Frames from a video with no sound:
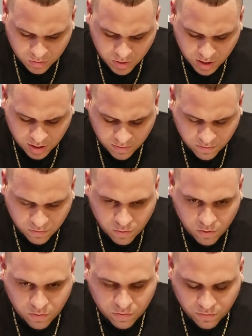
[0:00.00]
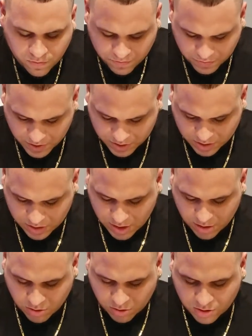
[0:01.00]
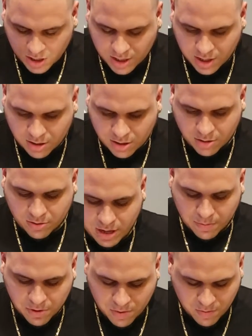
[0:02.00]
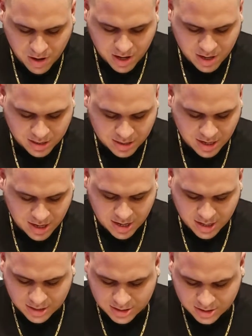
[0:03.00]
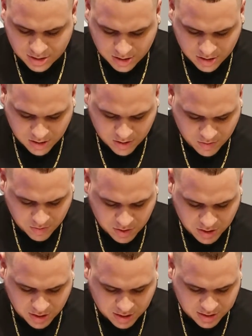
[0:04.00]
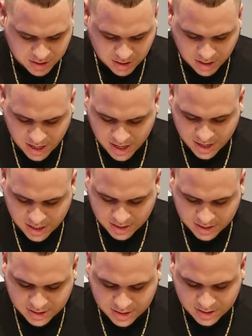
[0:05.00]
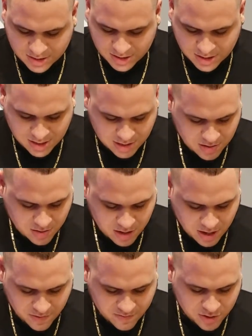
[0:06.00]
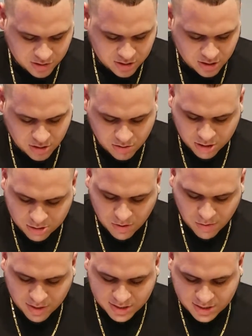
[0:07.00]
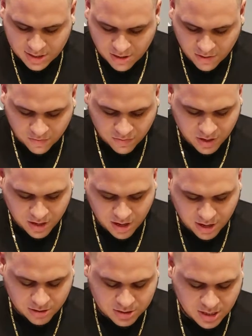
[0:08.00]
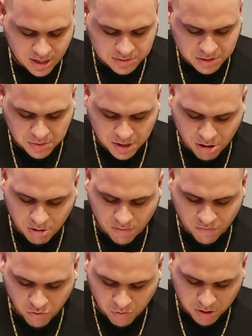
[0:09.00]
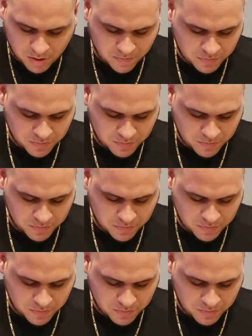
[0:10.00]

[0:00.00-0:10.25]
Back and forth. It's another little thing I learned. I put mine at the edge because the legs, I'm used to doing this by myself, and I used to have somebody hold it for me.